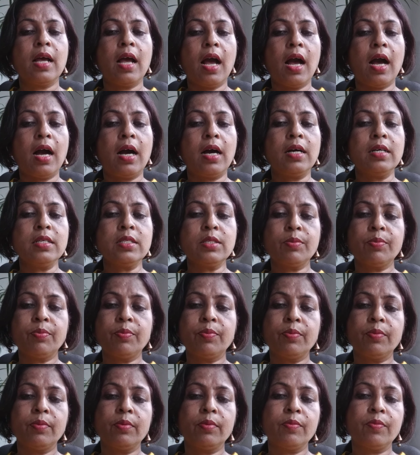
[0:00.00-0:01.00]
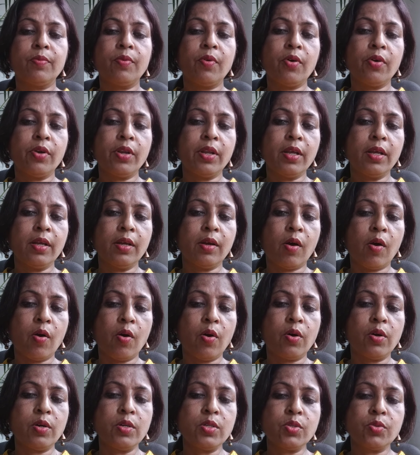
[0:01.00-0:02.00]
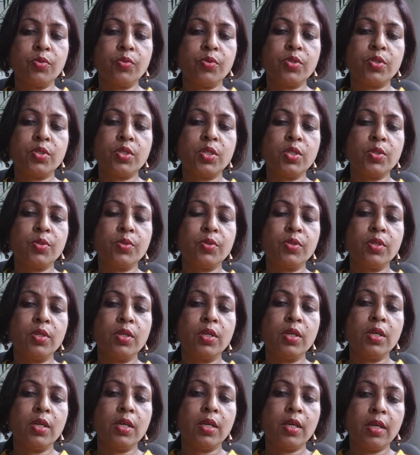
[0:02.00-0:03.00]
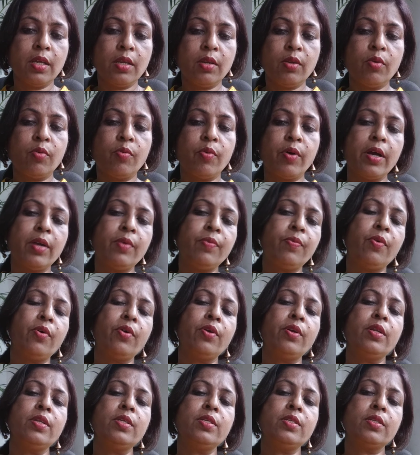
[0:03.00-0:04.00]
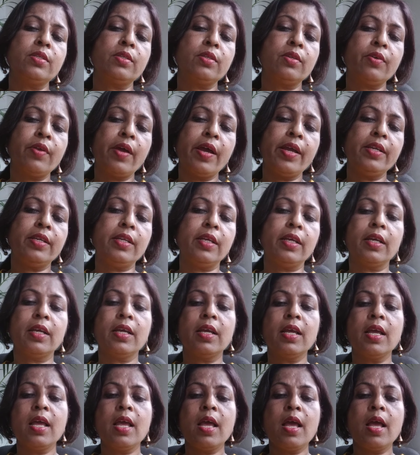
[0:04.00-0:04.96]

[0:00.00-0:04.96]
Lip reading: asked for a horse which is he required for his riding,